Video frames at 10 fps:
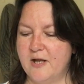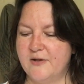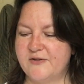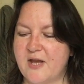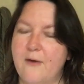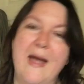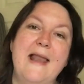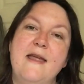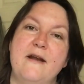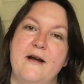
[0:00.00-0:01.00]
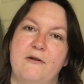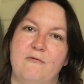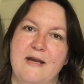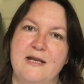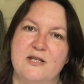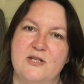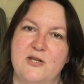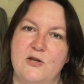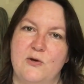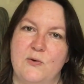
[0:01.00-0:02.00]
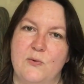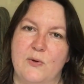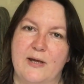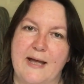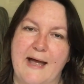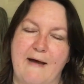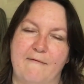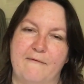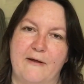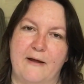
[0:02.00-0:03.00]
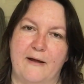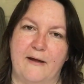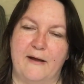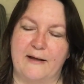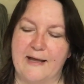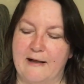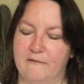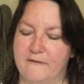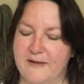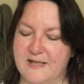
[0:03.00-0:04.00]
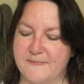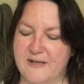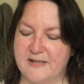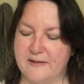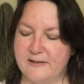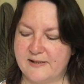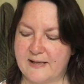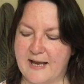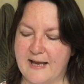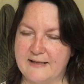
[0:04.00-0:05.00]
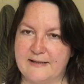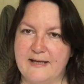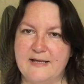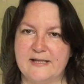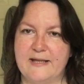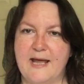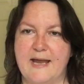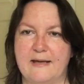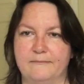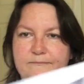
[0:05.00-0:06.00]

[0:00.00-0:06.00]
So Ellie and I agreed to have a cowl for these mittens, and these are they.